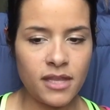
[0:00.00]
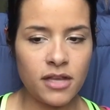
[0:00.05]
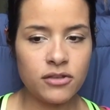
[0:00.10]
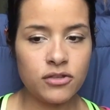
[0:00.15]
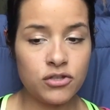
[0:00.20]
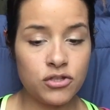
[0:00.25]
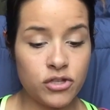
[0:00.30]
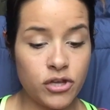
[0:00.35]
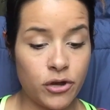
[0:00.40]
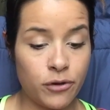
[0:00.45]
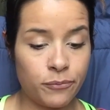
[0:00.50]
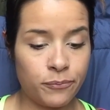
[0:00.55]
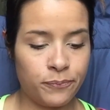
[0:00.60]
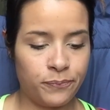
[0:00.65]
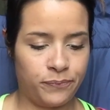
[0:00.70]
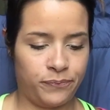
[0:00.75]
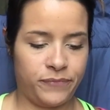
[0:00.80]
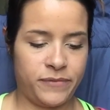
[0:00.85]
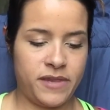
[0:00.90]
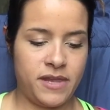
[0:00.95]
So,
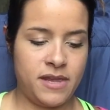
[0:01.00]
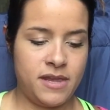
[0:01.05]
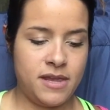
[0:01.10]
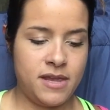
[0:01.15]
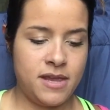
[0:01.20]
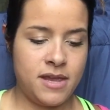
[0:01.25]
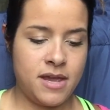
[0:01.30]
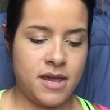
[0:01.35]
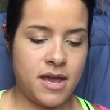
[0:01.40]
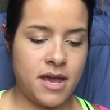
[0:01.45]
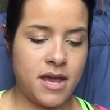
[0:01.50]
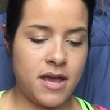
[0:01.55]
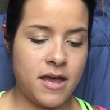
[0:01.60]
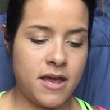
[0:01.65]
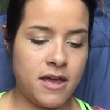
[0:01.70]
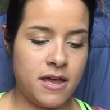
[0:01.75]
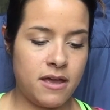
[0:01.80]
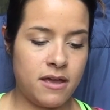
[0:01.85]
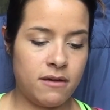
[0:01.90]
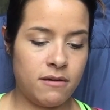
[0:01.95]

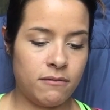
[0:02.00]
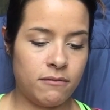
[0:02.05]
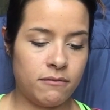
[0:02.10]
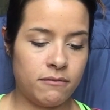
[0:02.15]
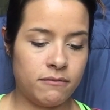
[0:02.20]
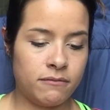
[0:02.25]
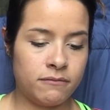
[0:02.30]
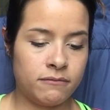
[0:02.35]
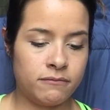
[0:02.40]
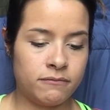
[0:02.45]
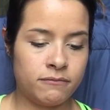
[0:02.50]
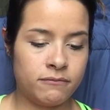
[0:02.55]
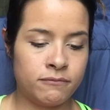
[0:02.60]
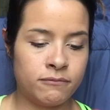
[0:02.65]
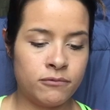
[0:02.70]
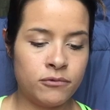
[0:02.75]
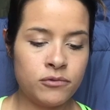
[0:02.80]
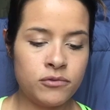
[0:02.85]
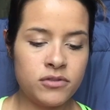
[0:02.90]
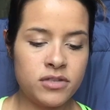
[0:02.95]

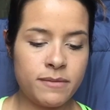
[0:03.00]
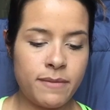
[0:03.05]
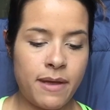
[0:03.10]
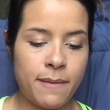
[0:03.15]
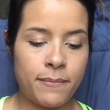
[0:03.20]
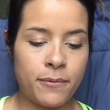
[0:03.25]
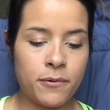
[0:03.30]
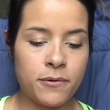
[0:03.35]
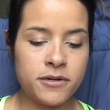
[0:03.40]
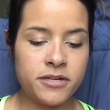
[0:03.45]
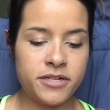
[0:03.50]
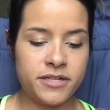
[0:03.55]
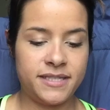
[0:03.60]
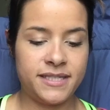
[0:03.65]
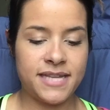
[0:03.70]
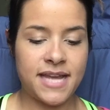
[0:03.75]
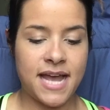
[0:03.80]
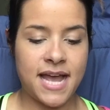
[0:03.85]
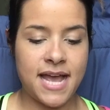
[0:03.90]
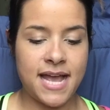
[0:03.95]
rules about portion
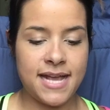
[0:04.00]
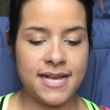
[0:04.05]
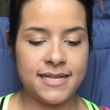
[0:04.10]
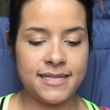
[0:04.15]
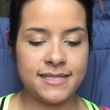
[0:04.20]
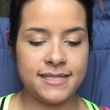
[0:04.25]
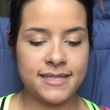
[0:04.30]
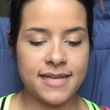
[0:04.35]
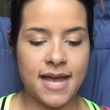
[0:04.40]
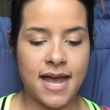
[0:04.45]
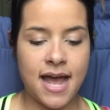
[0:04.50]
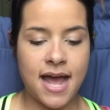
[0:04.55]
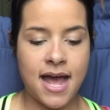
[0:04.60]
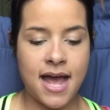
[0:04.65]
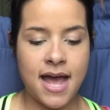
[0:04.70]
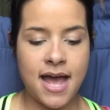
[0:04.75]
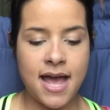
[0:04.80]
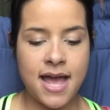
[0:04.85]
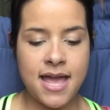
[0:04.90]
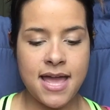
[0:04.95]
size.
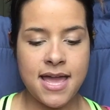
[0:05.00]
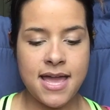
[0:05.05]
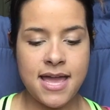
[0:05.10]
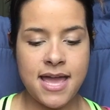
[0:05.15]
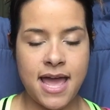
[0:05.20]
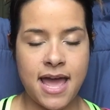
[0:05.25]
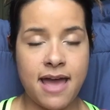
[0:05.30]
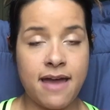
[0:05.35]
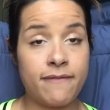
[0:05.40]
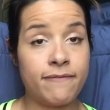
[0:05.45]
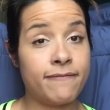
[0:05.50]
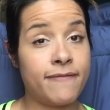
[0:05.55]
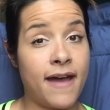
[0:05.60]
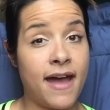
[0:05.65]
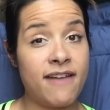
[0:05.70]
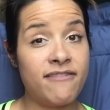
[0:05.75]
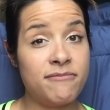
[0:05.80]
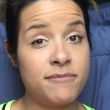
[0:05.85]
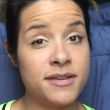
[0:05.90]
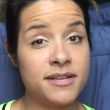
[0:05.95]
I have
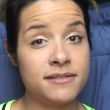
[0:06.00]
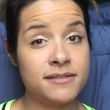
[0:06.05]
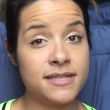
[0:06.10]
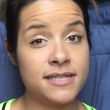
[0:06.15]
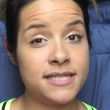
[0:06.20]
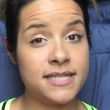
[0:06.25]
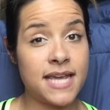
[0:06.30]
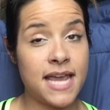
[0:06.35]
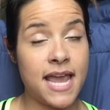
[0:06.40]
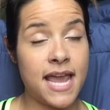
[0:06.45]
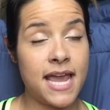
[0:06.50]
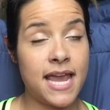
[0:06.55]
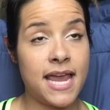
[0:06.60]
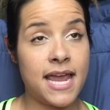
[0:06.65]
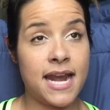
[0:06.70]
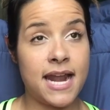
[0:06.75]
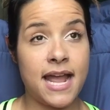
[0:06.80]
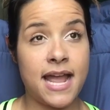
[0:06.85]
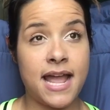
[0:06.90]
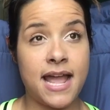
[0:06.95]
5 meals a day
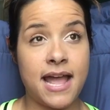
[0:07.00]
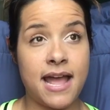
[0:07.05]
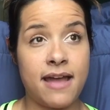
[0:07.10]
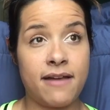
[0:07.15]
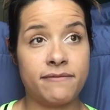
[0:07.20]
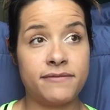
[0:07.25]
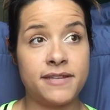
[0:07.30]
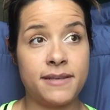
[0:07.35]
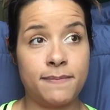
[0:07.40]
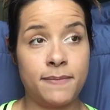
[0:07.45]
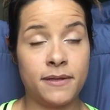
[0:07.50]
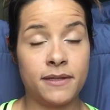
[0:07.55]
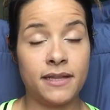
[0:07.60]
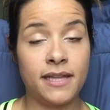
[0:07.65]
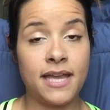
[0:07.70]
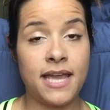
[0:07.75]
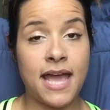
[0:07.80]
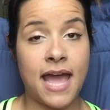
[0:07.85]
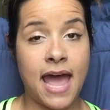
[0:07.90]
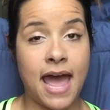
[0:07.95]
and I have
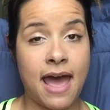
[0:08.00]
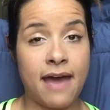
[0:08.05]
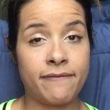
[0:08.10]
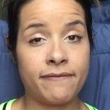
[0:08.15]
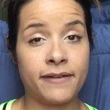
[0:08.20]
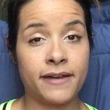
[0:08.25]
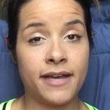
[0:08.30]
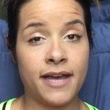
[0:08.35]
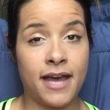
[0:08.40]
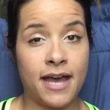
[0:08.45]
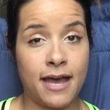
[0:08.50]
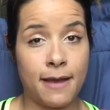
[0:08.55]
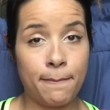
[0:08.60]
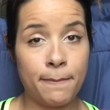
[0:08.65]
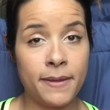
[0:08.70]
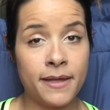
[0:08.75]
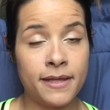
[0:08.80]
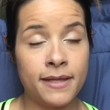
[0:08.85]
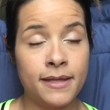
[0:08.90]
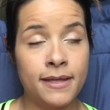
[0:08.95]
typically half a cup